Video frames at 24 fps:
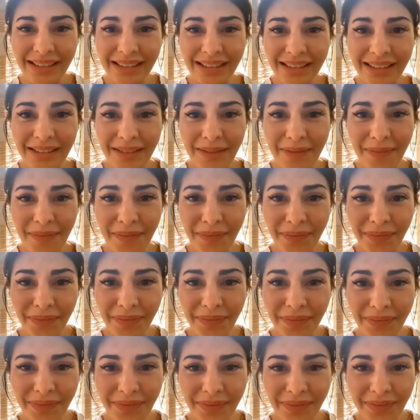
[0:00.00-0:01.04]

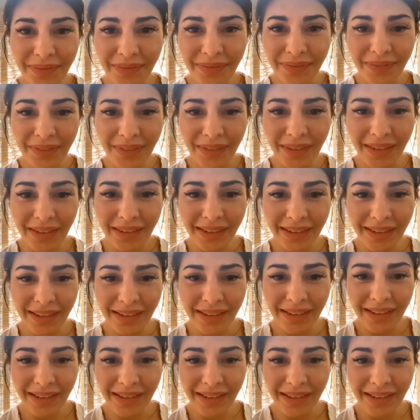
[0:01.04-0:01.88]
[no speech]